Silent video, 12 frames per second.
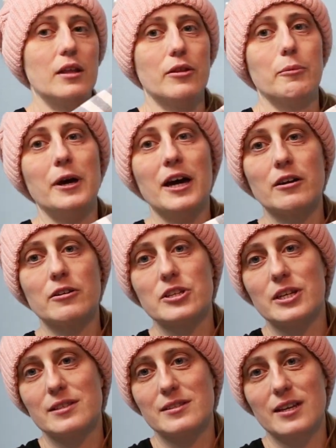The pattern
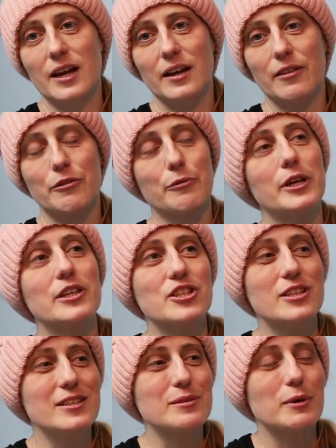does say 3
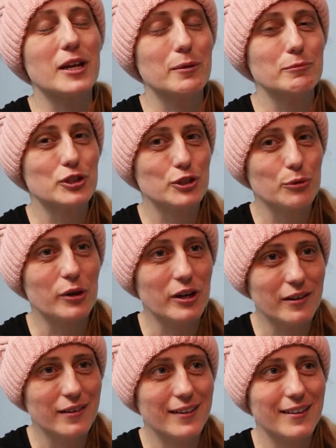inches, but I'm
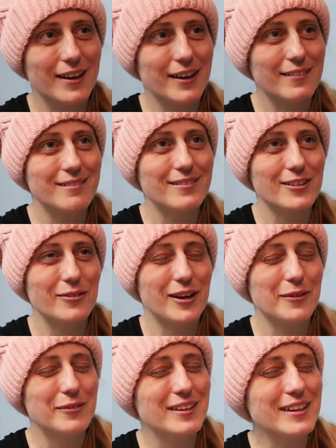short and I knew
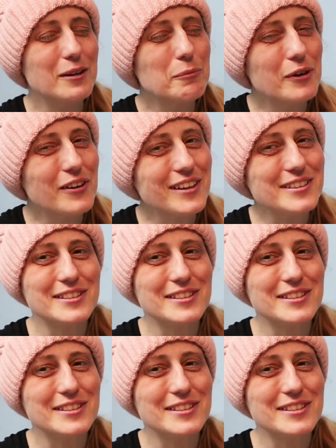I would need more,